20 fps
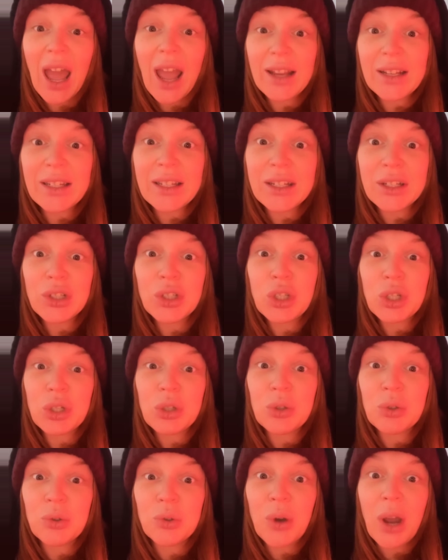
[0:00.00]
I need
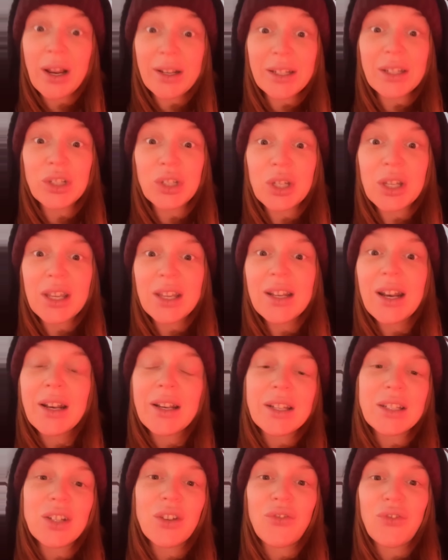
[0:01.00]
to eat, I
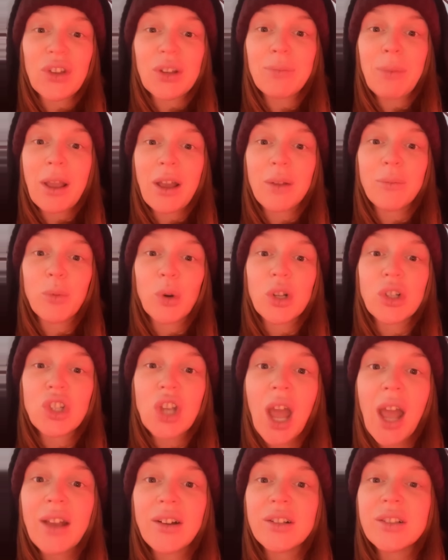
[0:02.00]
need to feed my unborn
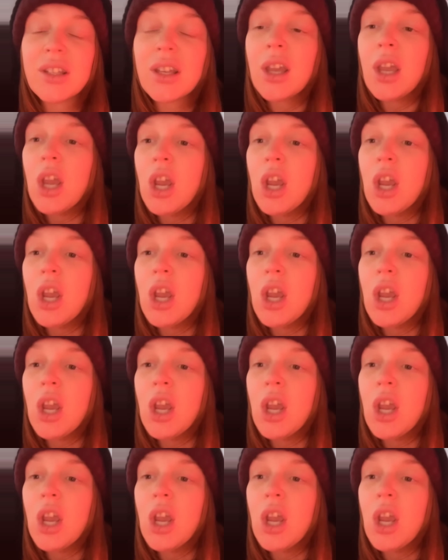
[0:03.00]
child.